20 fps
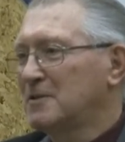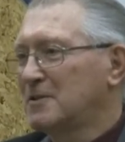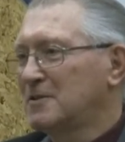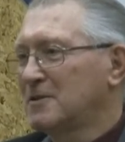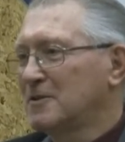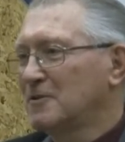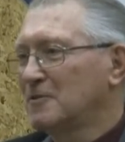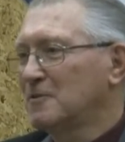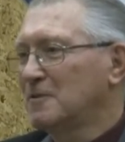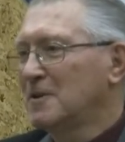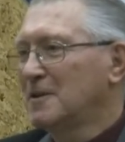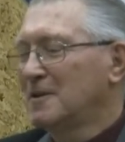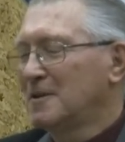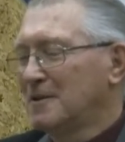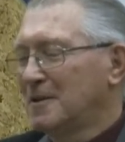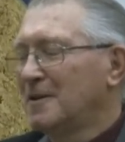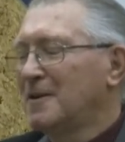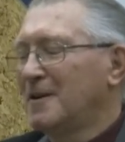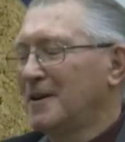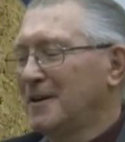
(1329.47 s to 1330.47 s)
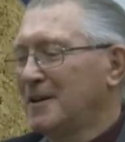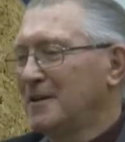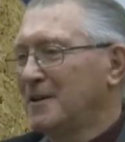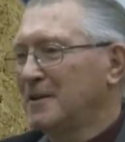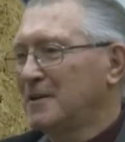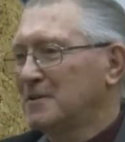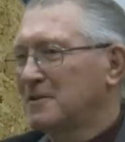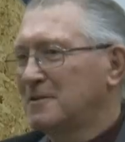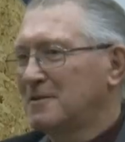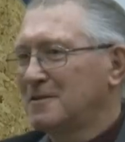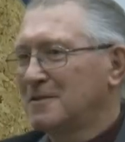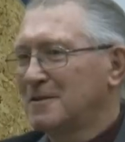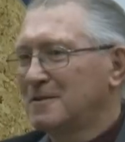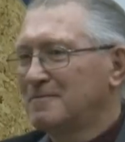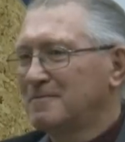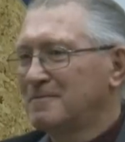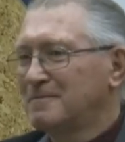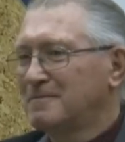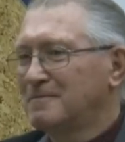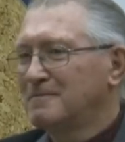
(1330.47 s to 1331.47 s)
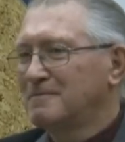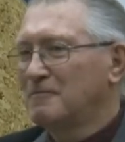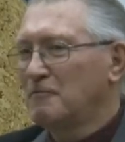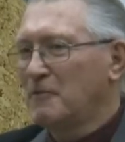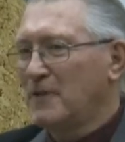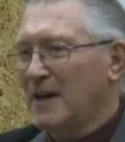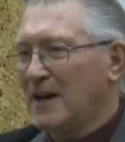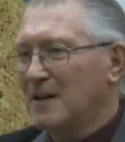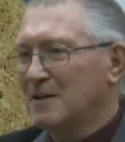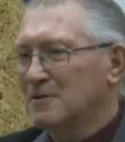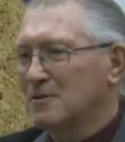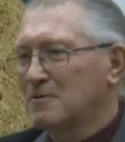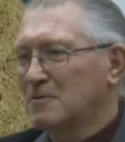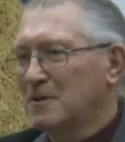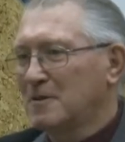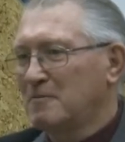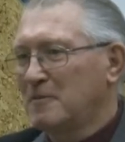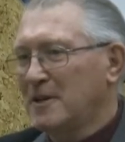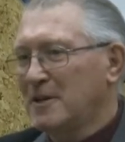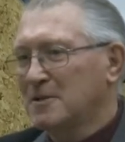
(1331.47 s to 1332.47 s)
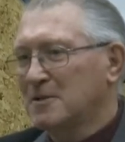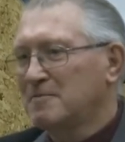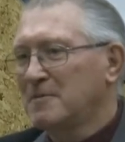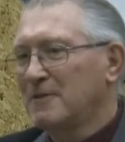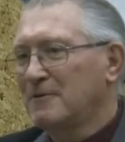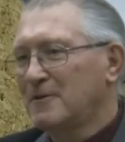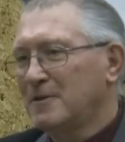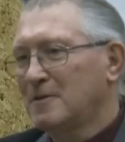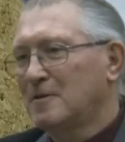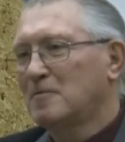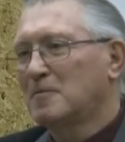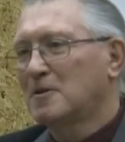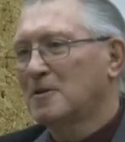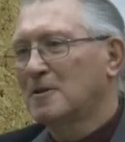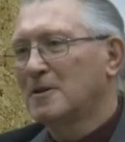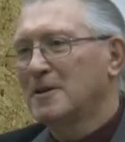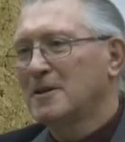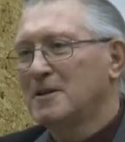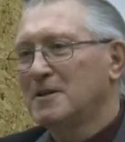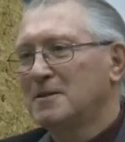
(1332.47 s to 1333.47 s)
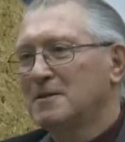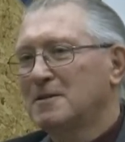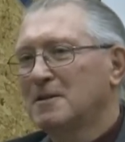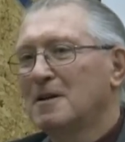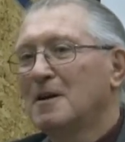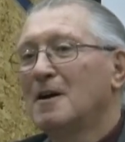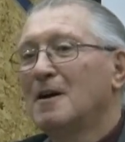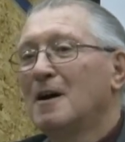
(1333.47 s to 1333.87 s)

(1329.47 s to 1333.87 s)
So it's that's what makes me feel more at ease.